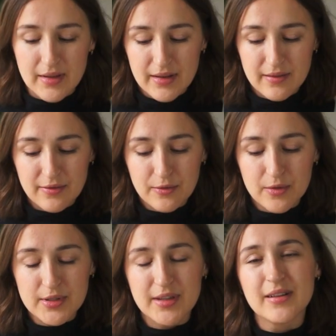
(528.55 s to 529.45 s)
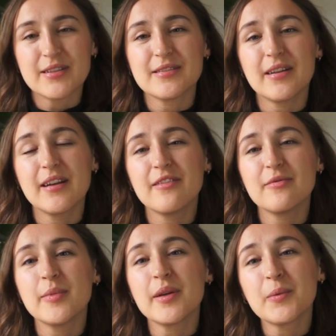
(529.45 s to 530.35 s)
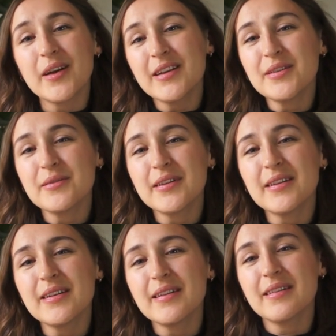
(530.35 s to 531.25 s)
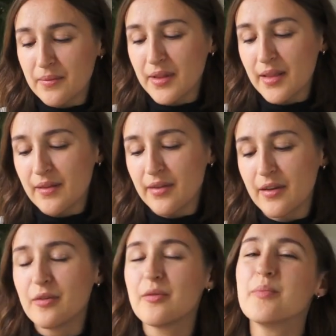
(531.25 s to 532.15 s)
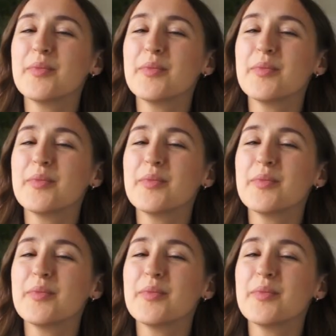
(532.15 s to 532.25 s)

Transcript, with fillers: And then of course I also have my wedding ring. I really love how